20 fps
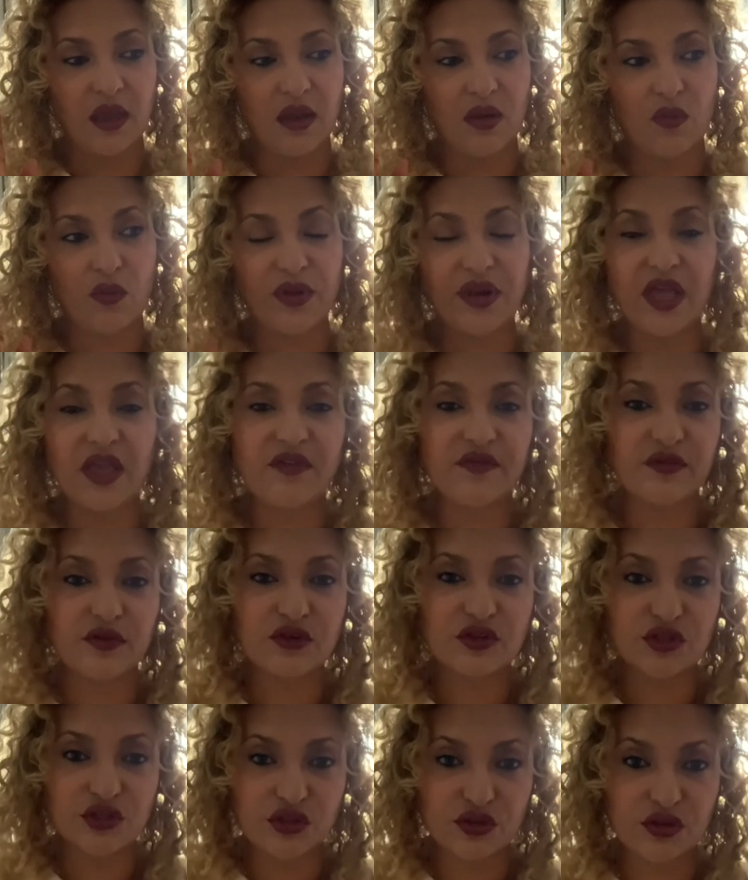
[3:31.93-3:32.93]
When I
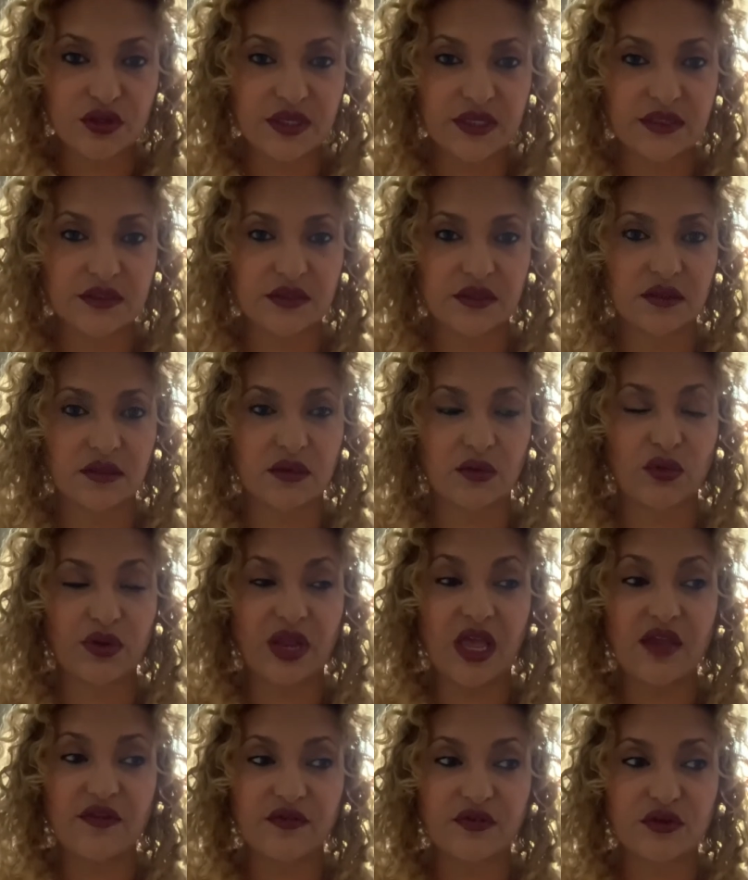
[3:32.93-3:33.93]
first took it,
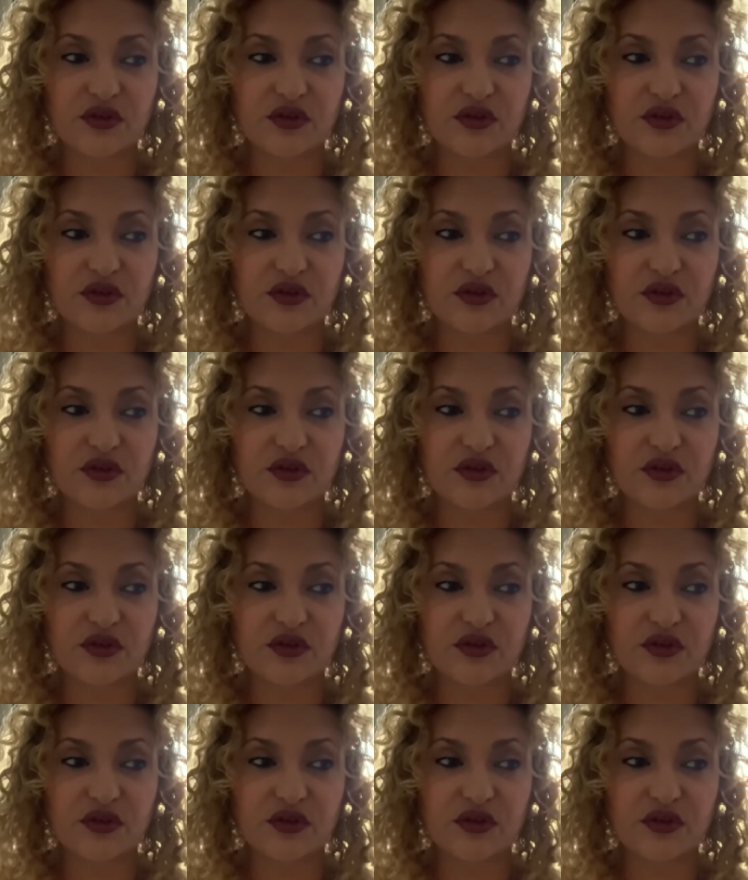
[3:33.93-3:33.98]
I